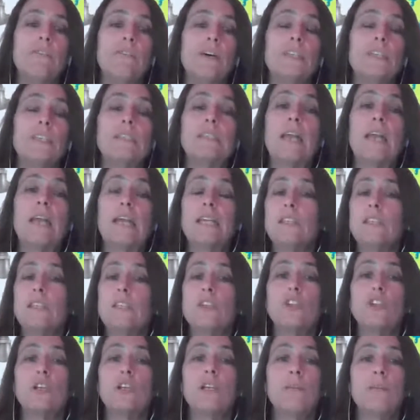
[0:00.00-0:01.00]
site
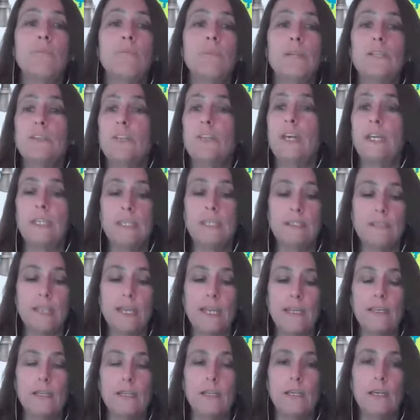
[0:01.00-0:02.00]
that you're going to build on. Is
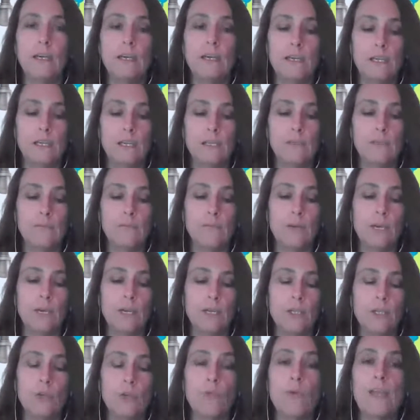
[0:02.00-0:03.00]
that
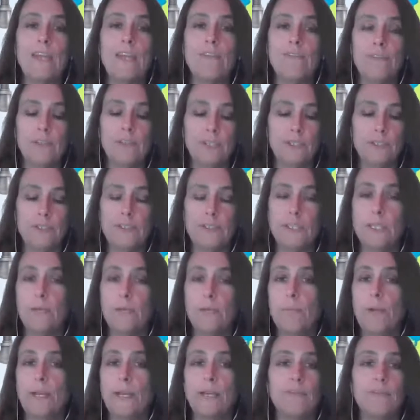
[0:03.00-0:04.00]
a gray field? Is it a
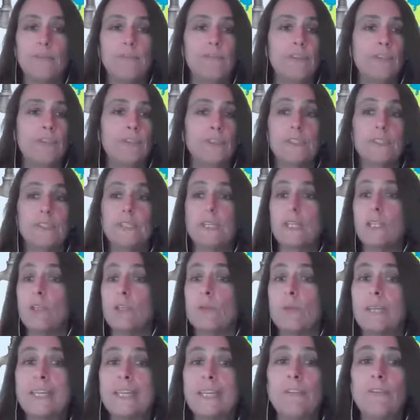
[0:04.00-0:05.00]
brown field? Is it a
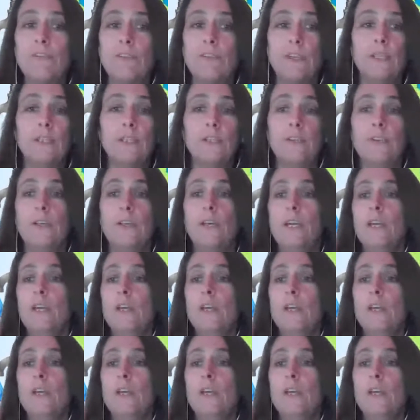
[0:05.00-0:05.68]
green field?